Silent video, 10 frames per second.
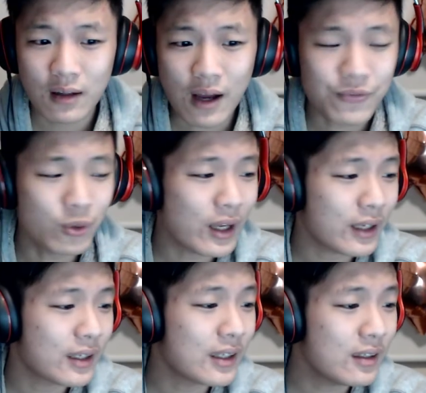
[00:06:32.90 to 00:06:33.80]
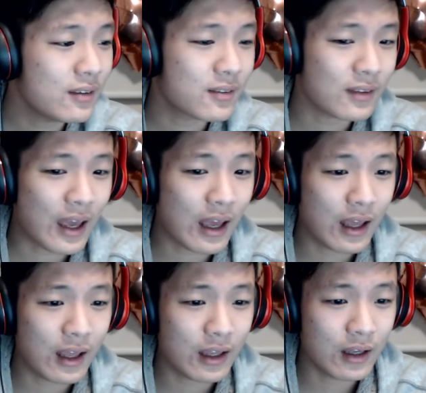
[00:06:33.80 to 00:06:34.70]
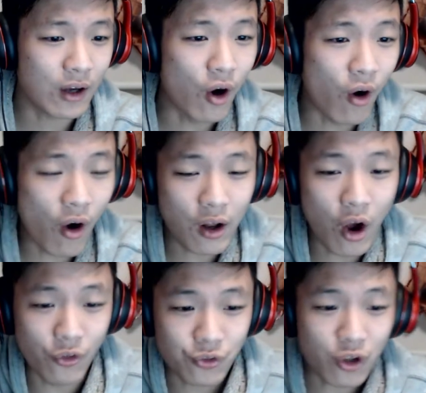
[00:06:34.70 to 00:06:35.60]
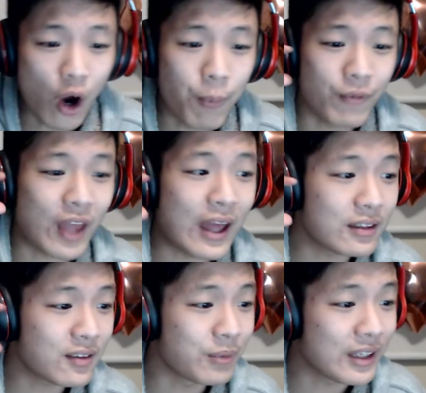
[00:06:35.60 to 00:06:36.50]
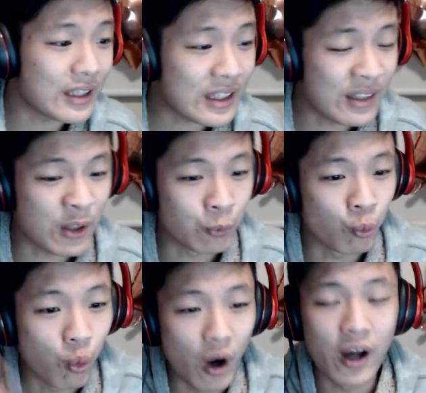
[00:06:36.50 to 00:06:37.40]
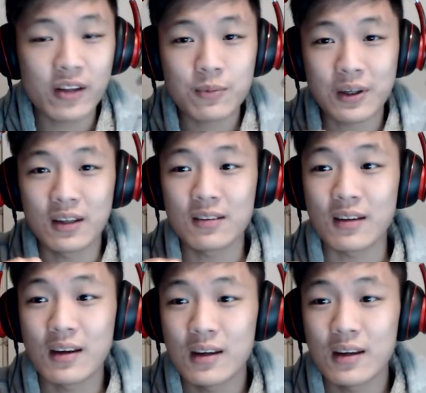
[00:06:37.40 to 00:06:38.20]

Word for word: I feel like he's on top of that, something even worse because,